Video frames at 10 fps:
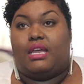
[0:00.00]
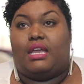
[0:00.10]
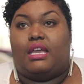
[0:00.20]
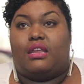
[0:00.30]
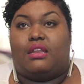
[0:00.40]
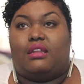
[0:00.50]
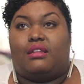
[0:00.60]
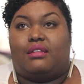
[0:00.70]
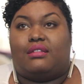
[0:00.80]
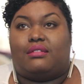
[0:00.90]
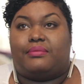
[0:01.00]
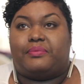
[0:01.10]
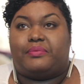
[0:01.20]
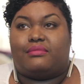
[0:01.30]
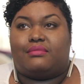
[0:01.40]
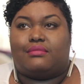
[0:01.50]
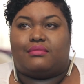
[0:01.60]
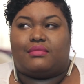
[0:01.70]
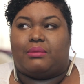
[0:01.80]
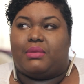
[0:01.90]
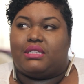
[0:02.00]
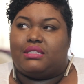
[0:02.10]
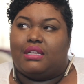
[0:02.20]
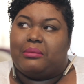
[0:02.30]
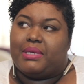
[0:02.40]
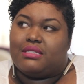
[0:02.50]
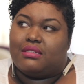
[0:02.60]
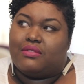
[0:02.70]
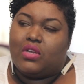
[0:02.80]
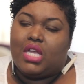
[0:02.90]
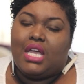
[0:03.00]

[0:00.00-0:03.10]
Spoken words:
It I'm about to tell on myself.